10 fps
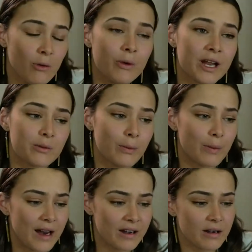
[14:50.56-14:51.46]
when
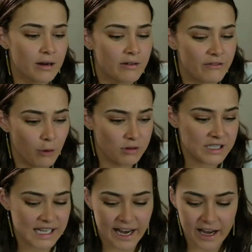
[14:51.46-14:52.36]
one
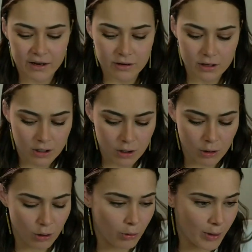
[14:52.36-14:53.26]
falls out
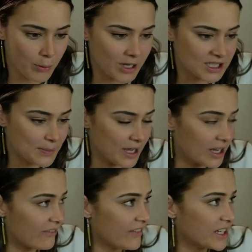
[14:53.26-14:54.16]
or when one's
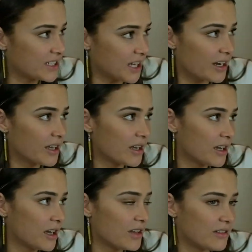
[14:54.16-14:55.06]
being affected,
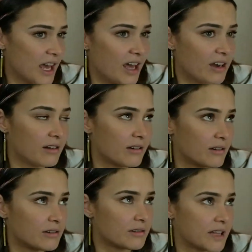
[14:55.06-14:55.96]
that
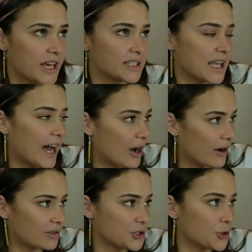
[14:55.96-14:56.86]
that's
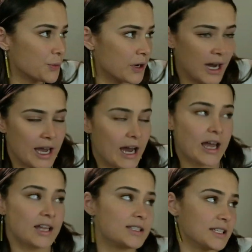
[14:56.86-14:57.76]
our tupuna,
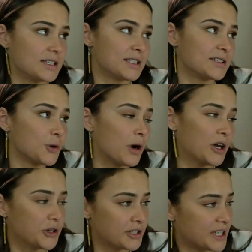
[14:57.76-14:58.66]
our ancestors who
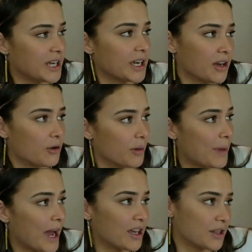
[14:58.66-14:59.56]
are hurting and who are
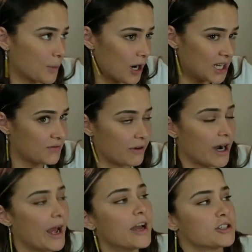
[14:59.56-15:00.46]
paying the price for
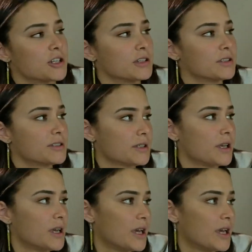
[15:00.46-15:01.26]
our actions.